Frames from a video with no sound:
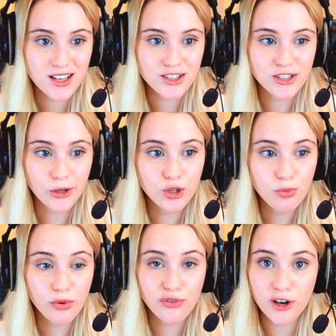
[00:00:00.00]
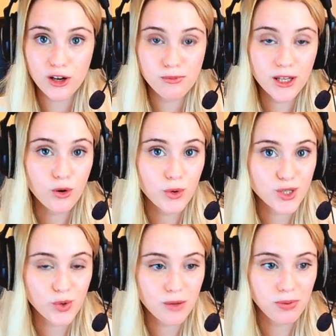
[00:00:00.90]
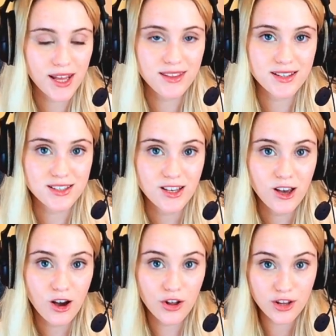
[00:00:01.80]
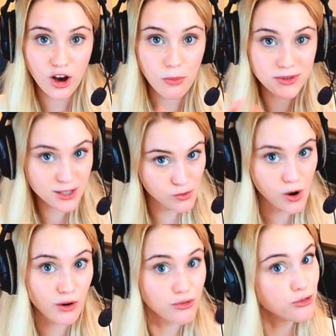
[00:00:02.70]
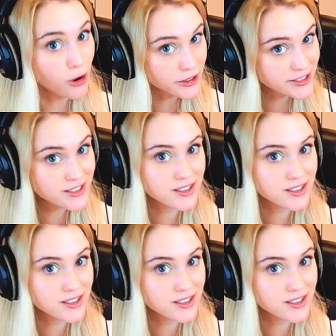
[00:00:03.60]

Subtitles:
so you preferably always want to play this on the opposite row of Frost,